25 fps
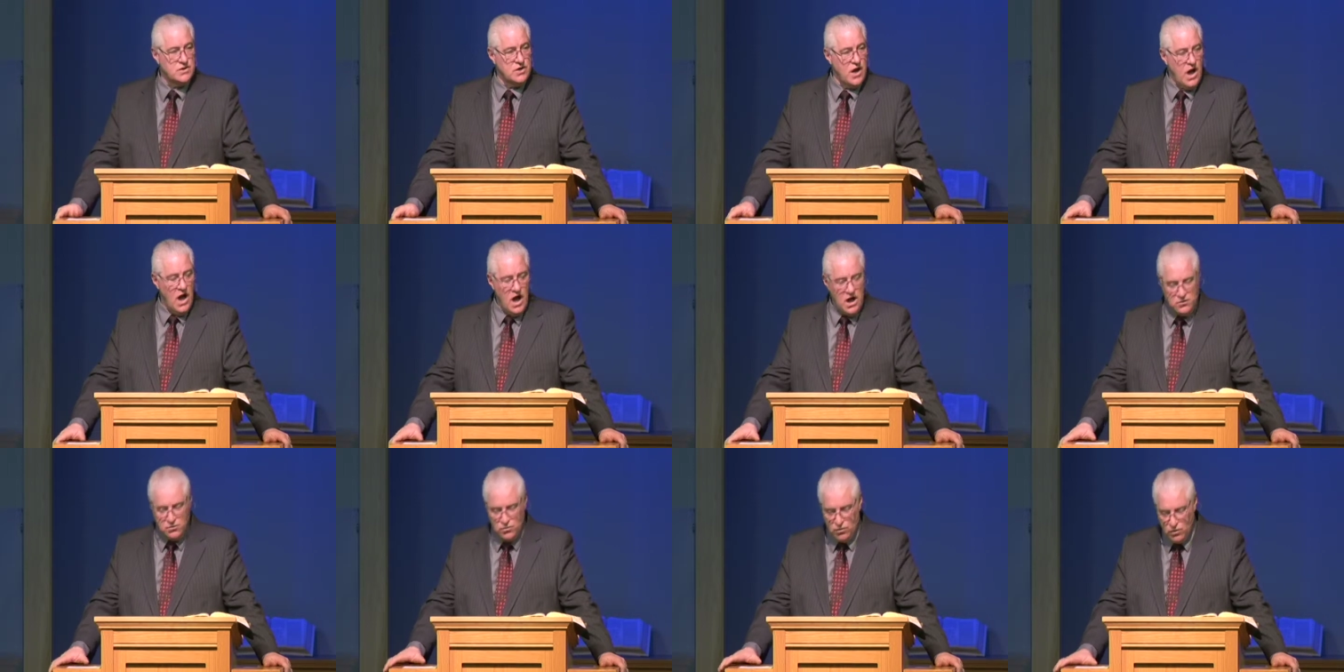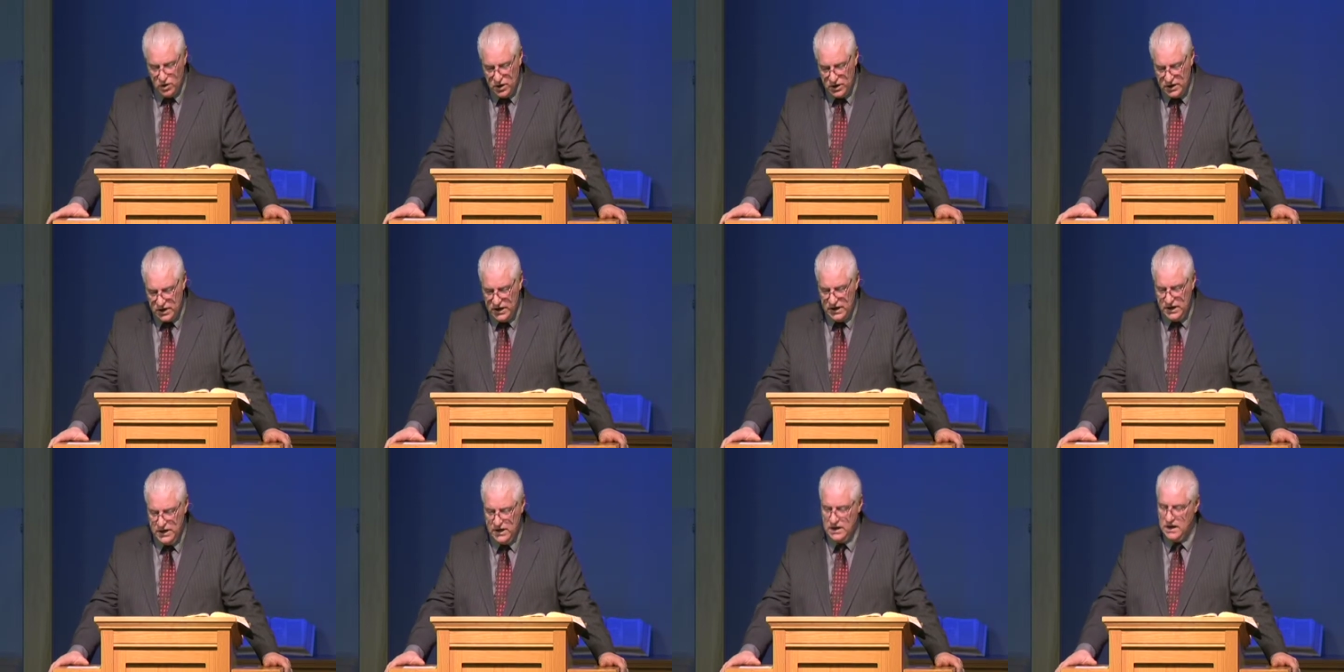God
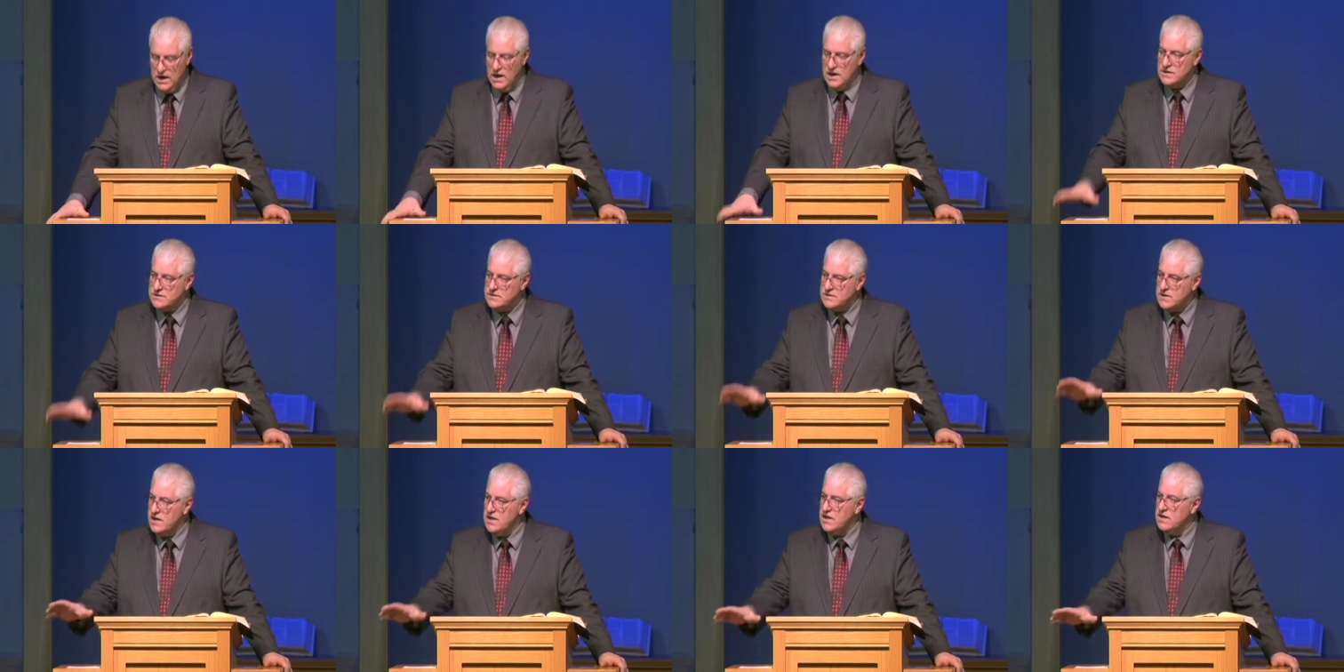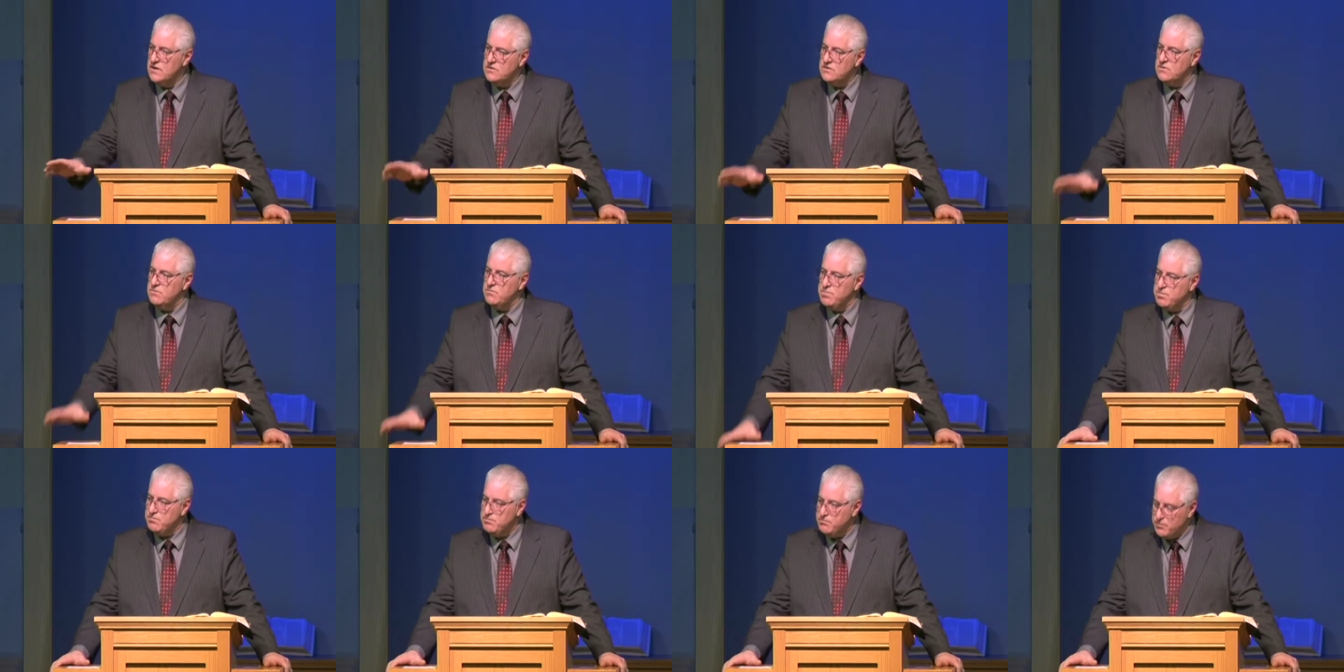working in us to
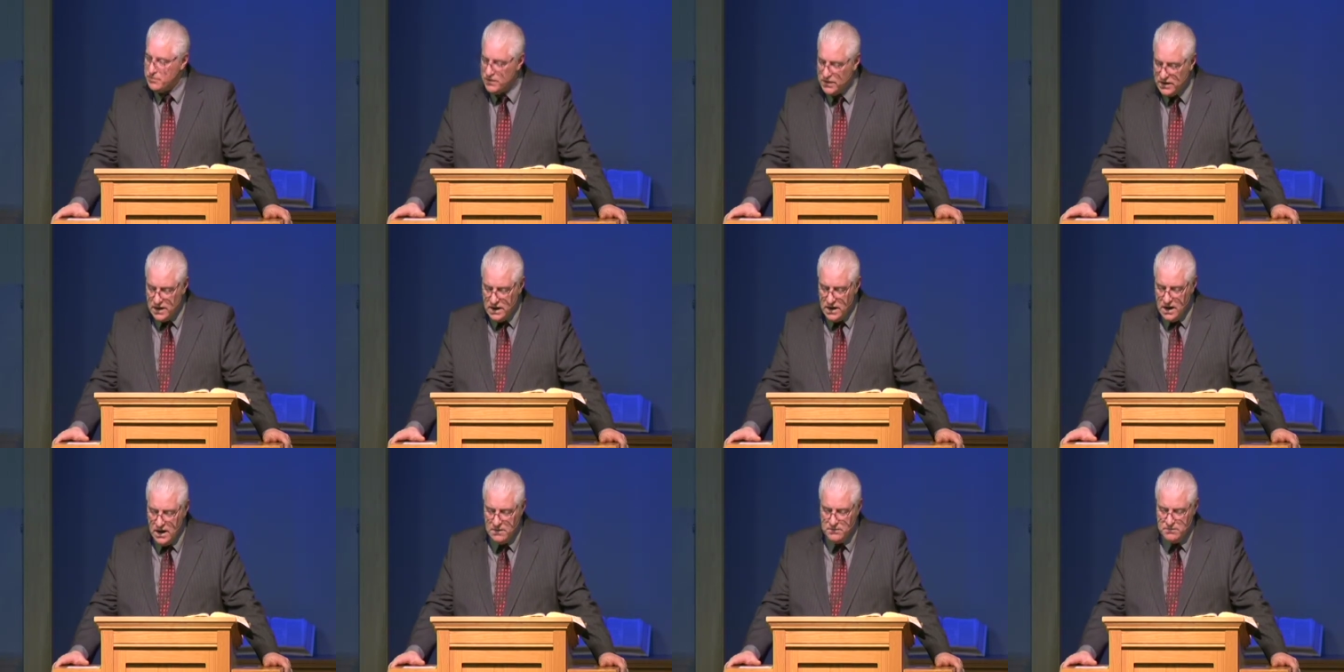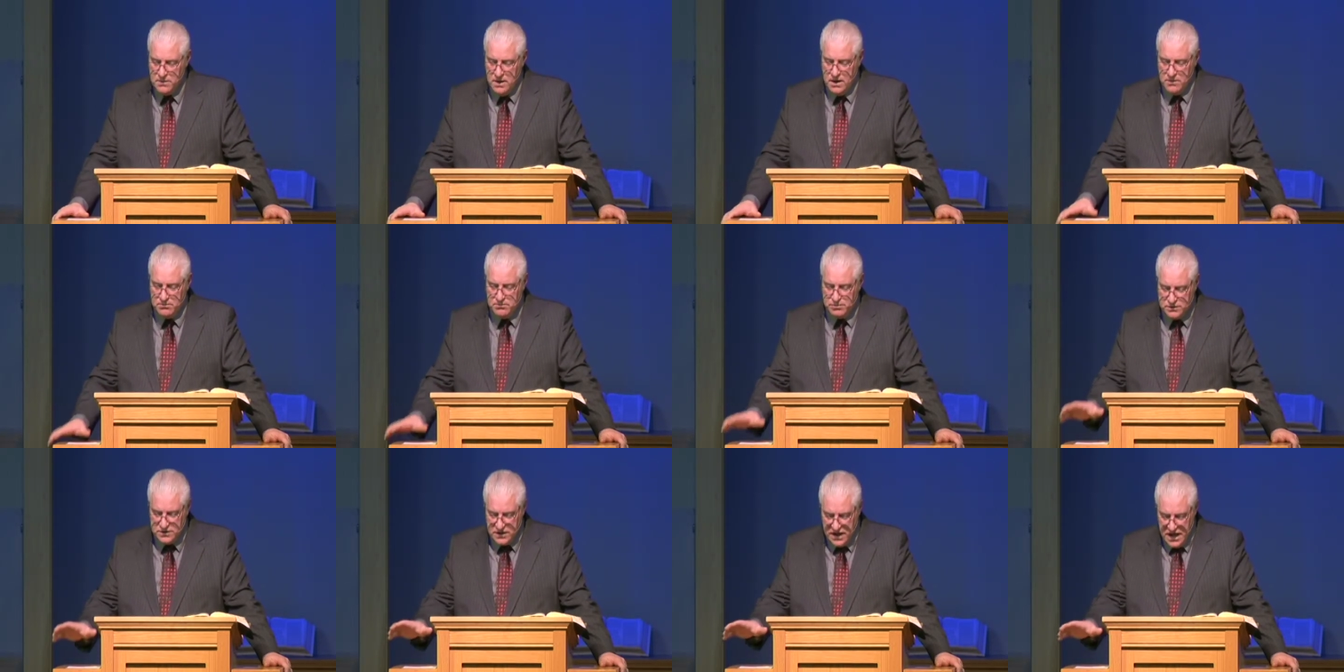bring a, a
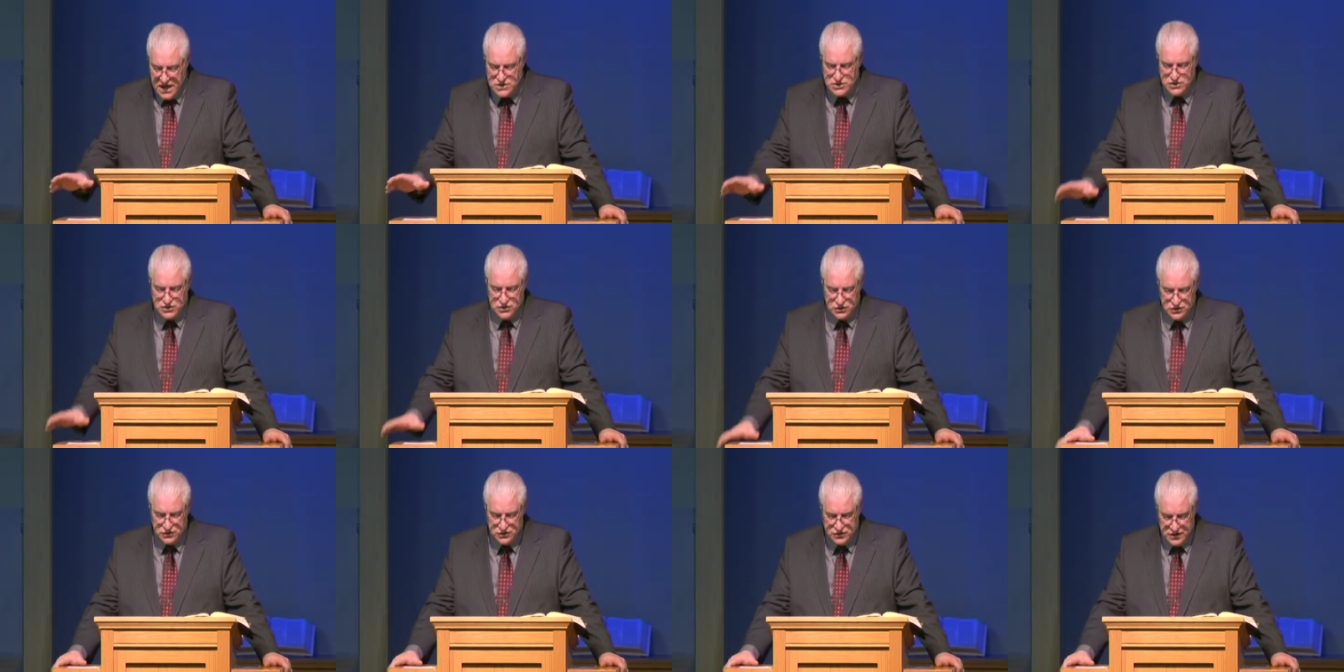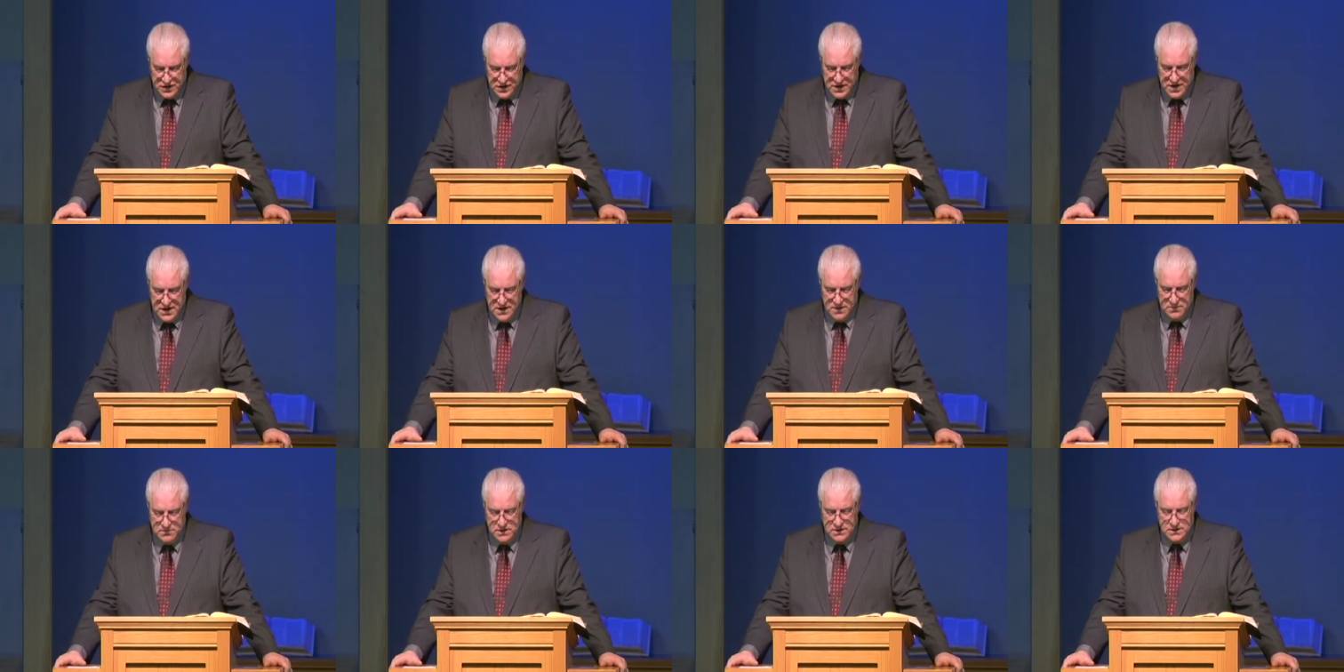pleasure to him.